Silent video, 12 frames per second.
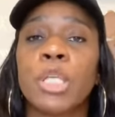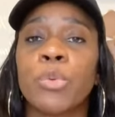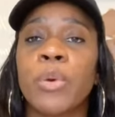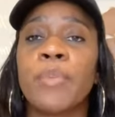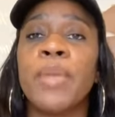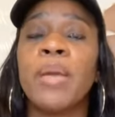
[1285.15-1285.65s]

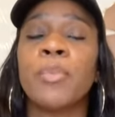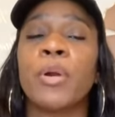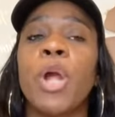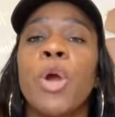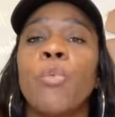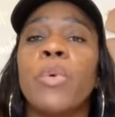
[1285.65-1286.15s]
So
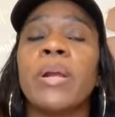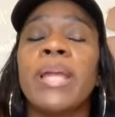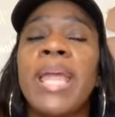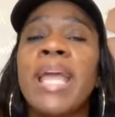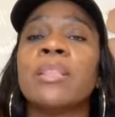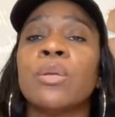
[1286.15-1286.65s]
remember,
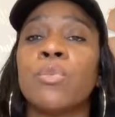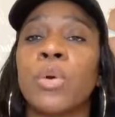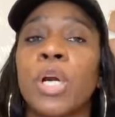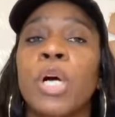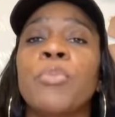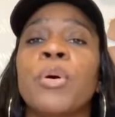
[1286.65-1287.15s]
we're in the
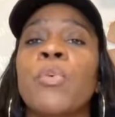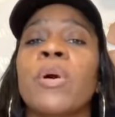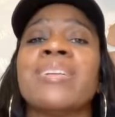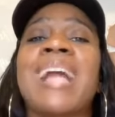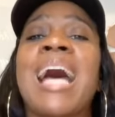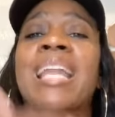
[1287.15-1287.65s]
world, but
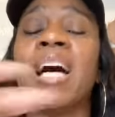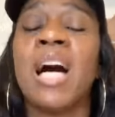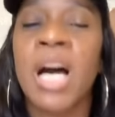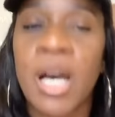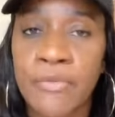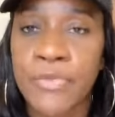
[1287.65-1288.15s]
we're not
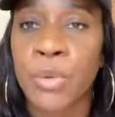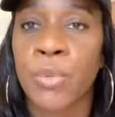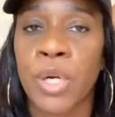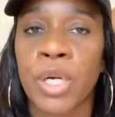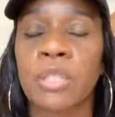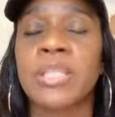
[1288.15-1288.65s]
of the
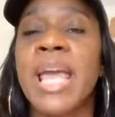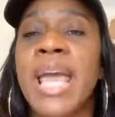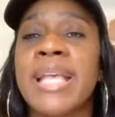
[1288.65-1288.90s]
world.